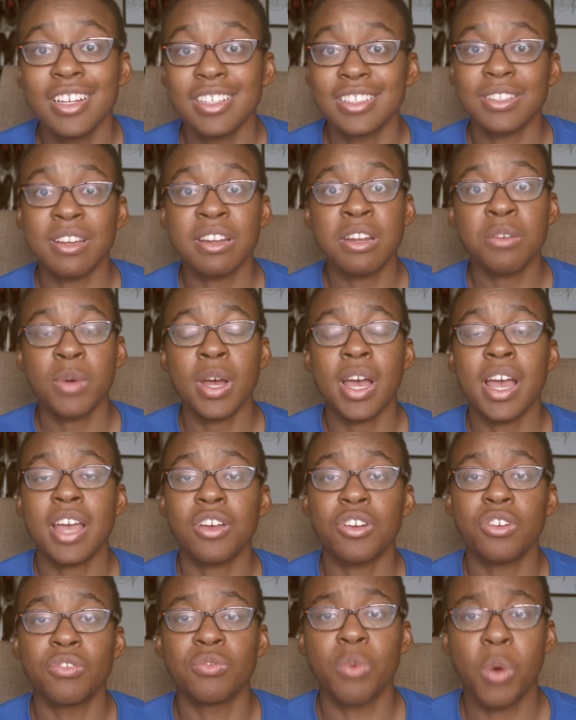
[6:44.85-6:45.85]
So anyway, I
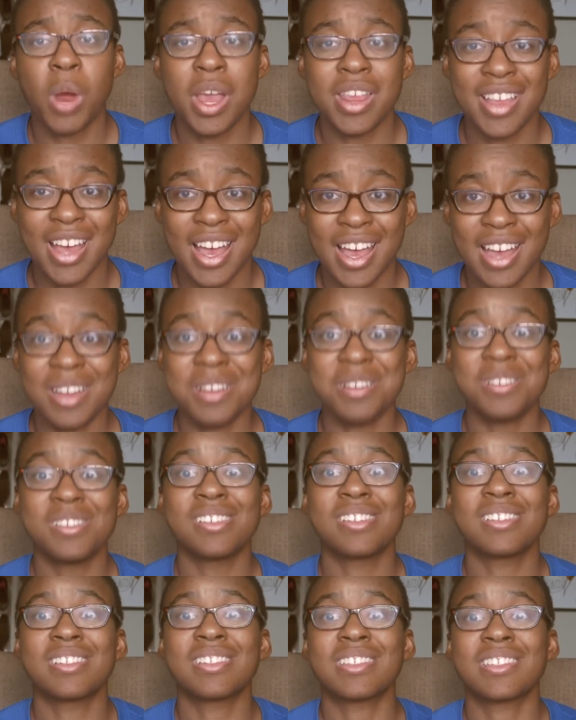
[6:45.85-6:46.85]
could avoid that and
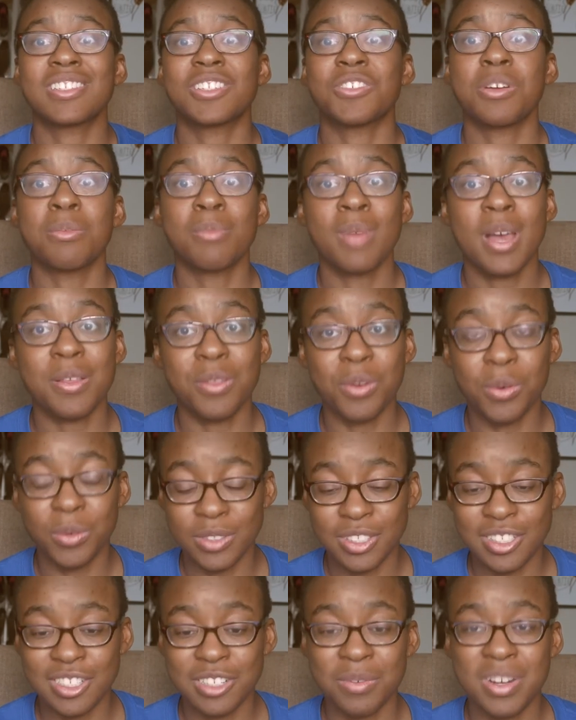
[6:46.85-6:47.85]
just streamline the whole
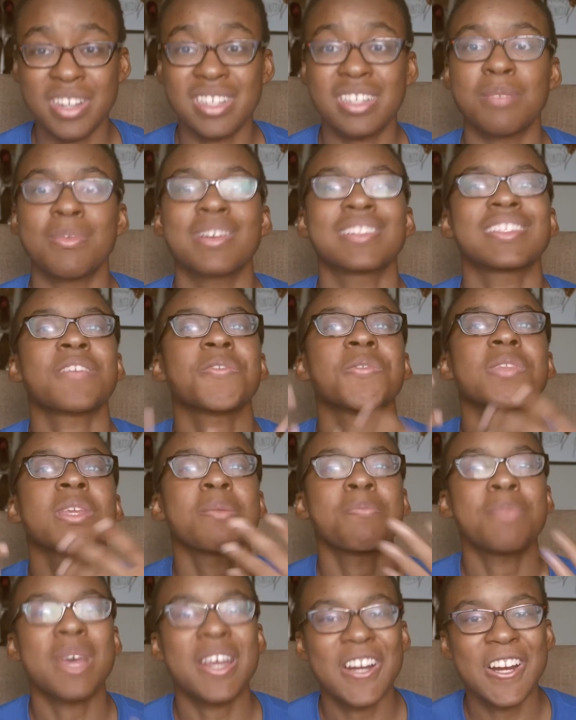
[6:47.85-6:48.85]
situation makes
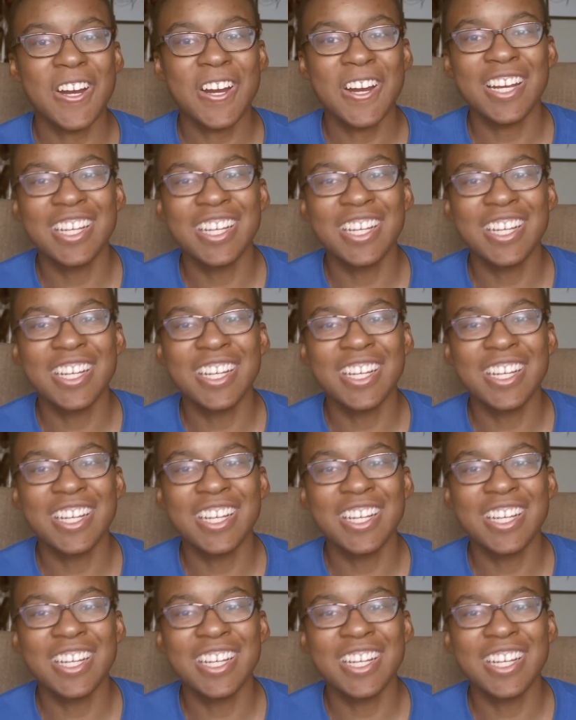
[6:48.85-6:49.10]
everything better.